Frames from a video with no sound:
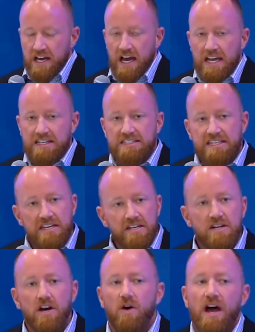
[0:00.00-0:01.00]
I
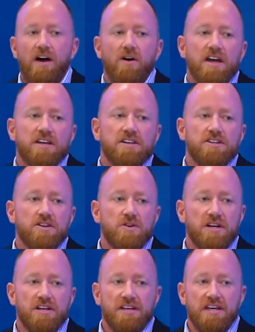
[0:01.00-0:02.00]
didn't know how I could do
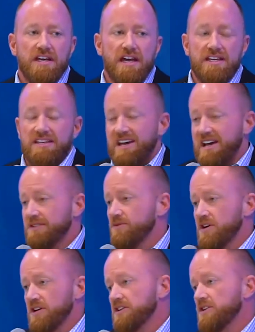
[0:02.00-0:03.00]
it, and I kind of
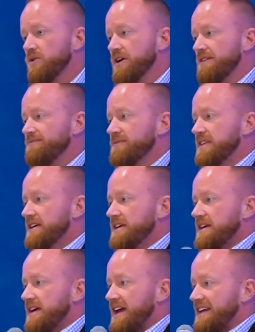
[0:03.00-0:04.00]
wanted to quit, and I